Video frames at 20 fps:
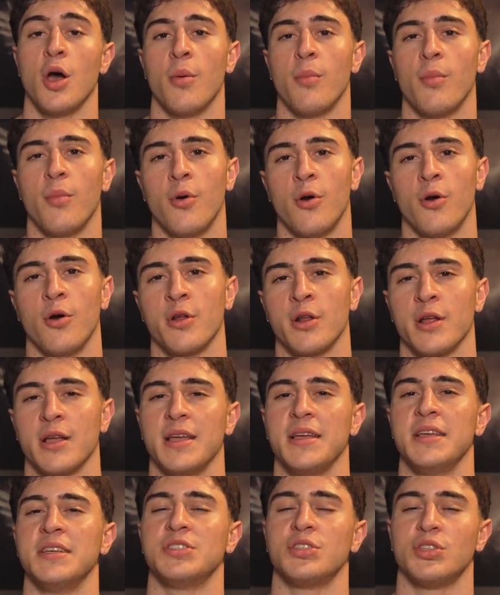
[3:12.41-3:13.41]
more
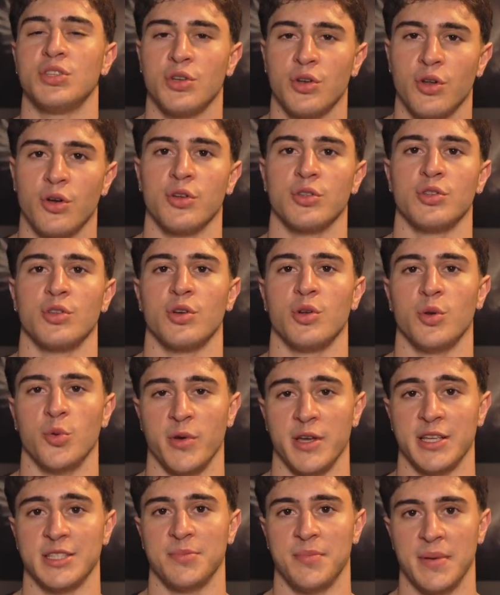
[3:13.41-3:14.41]
is not
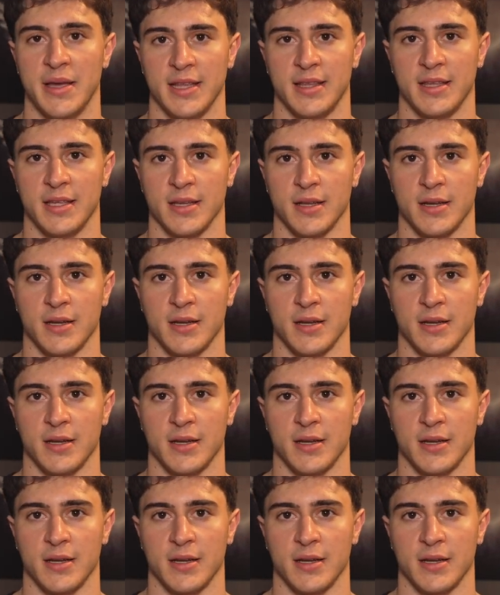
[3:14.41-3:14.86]
always better.